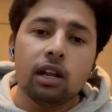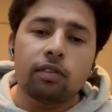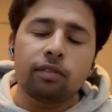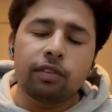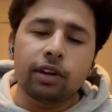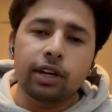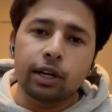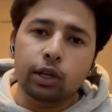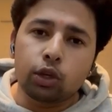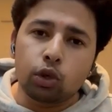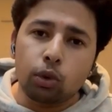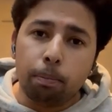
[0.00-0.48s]

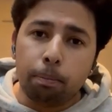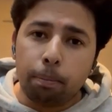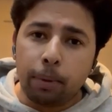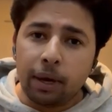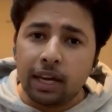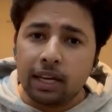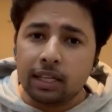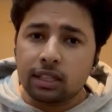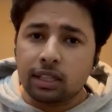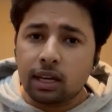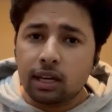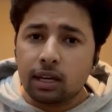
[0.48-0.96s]
we need to
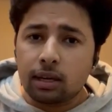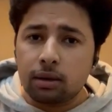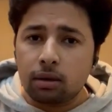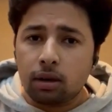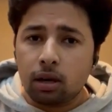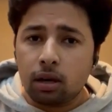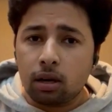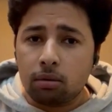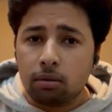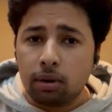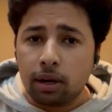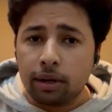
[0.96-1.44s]
pay the,
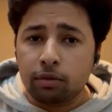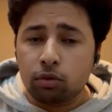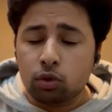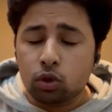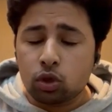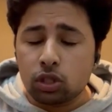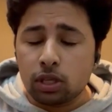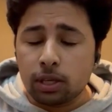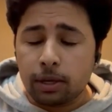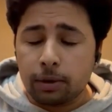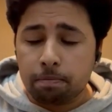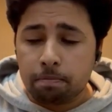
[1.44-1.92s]
I
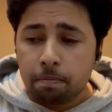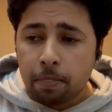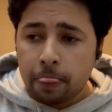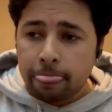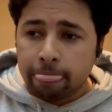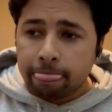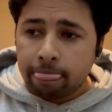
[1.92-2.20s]
would say,